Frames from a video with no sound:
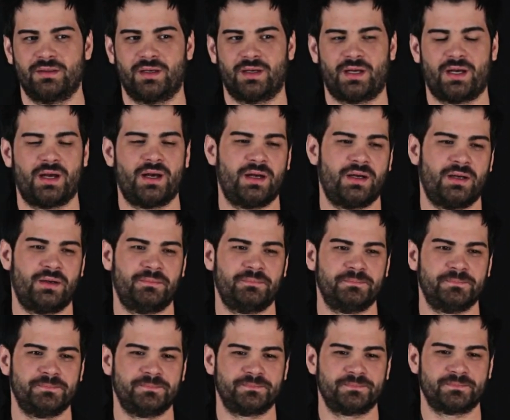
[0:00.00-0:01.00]
Yeah.
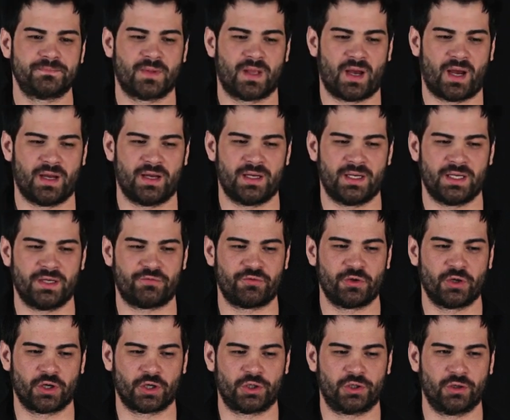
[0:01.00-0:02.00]
If
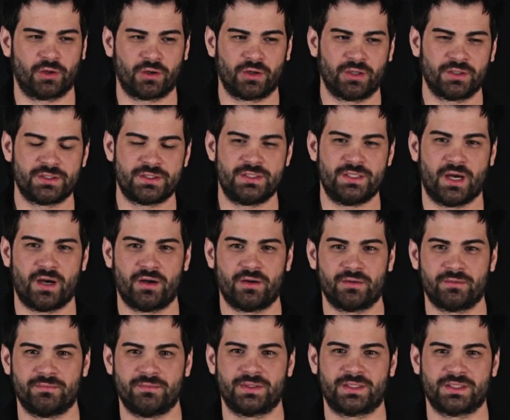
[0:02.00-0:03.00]
you're a girl,
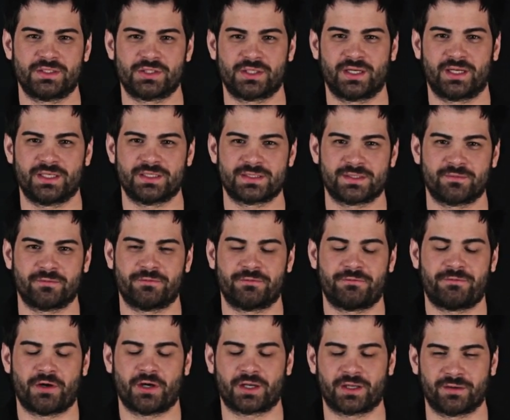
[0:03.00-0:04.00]
don't, because you're going to get something
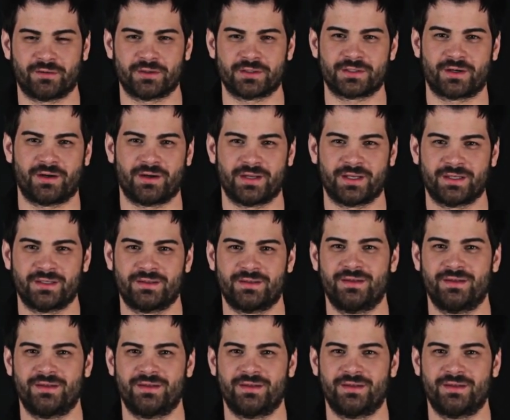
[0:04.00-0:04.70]
fucking retarded.